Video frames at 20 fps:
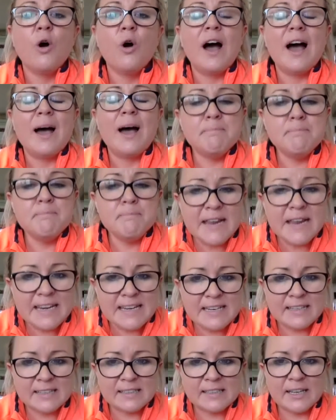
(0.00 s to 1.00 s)

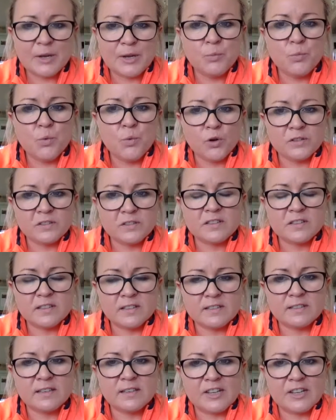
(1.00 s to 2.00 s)
immediately once
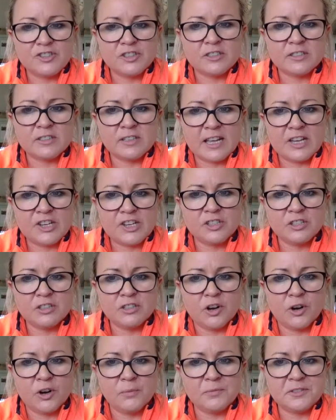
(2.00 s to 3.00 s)
this legislation
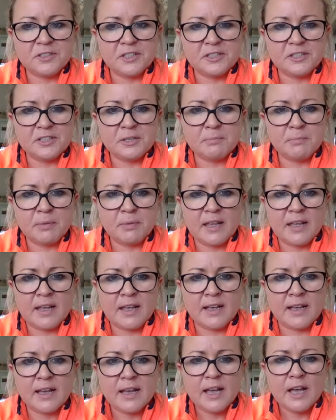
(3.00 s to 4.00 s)
comes into
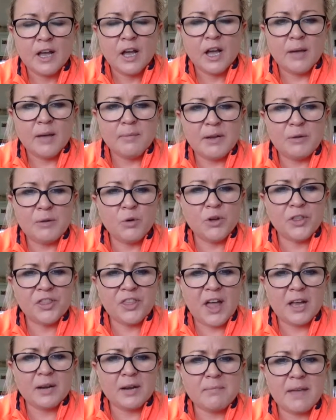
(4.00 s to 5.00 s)
being. I mean, with
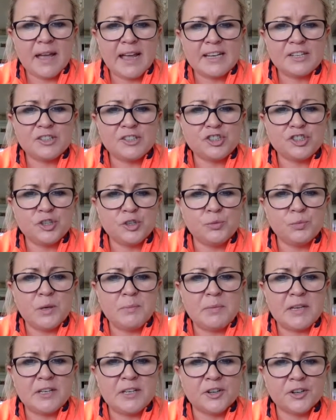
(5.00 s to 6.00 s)
that in mind, should we
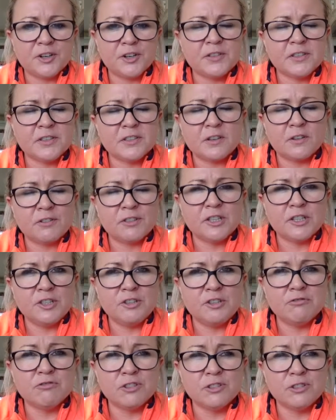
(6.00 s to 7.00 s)
be nervous of the
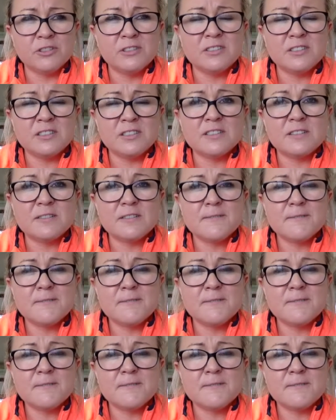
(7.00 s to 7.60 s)
new rules?